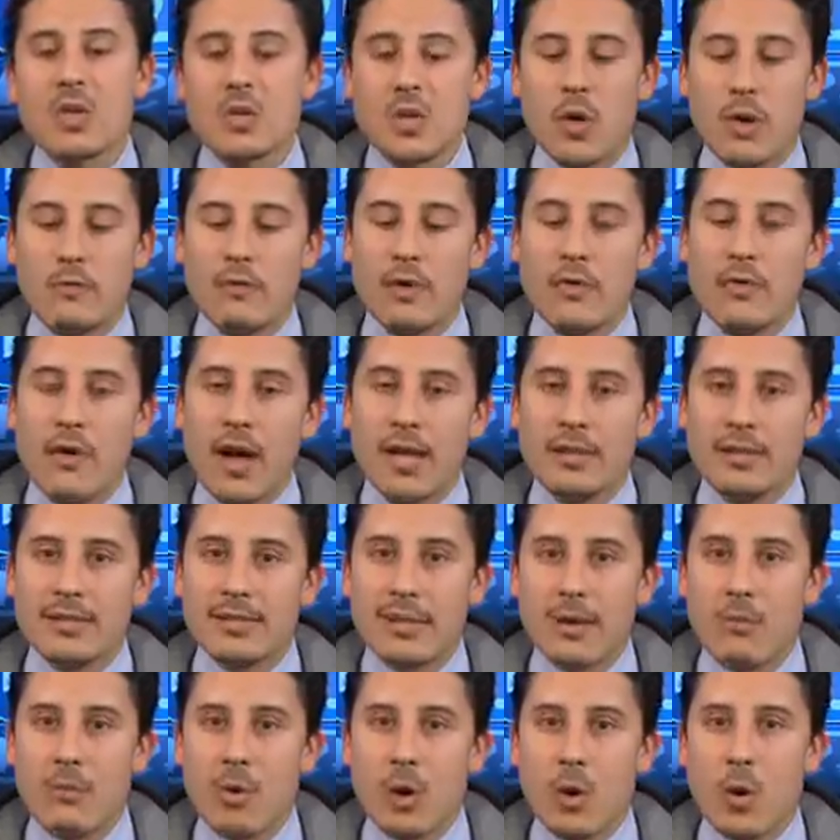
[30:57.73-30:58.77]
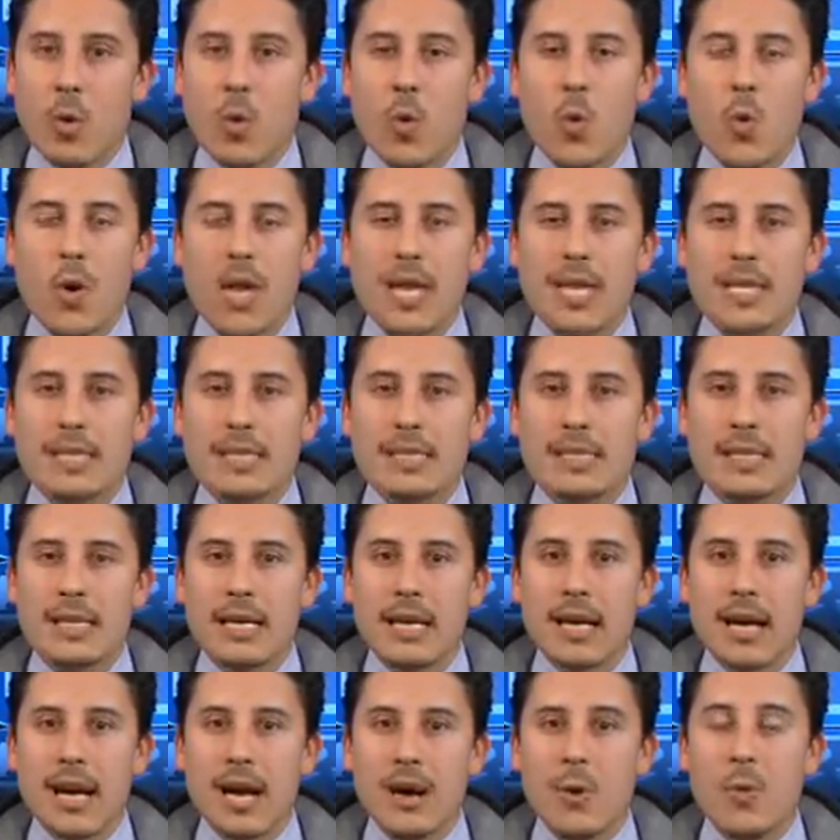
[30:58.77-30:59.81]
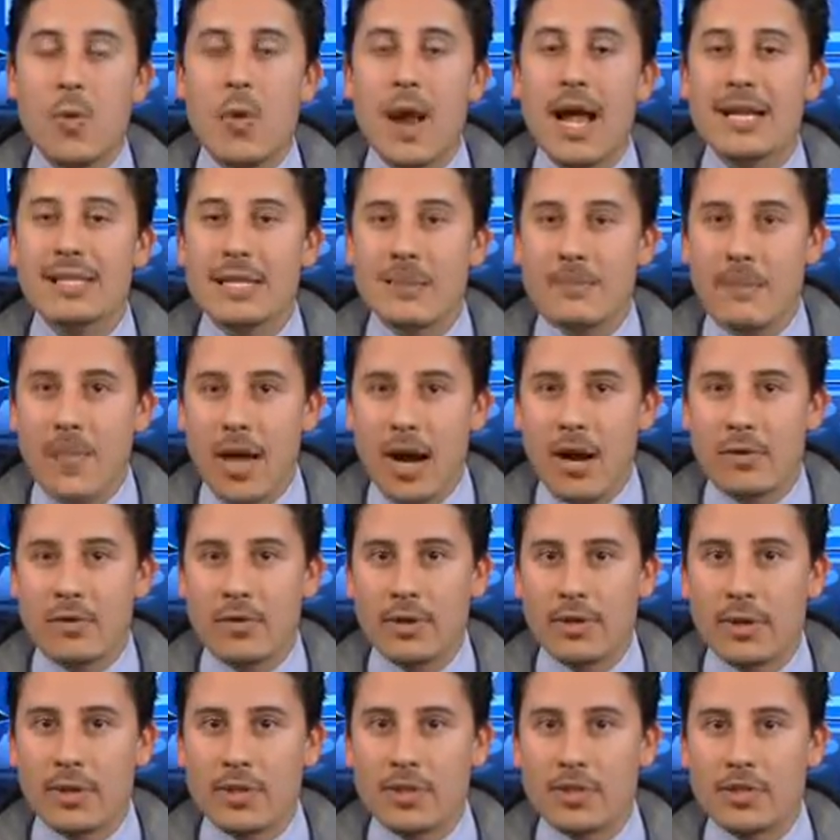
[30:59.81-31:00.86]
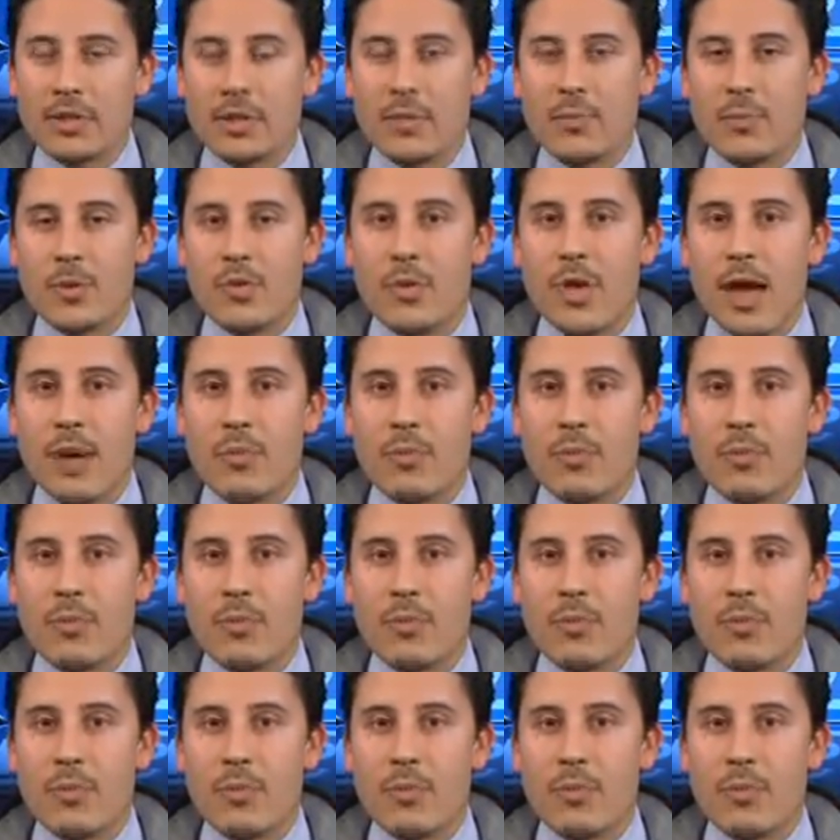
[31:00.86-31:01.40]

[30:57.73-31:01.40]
So if you've got someone who has a better relationship with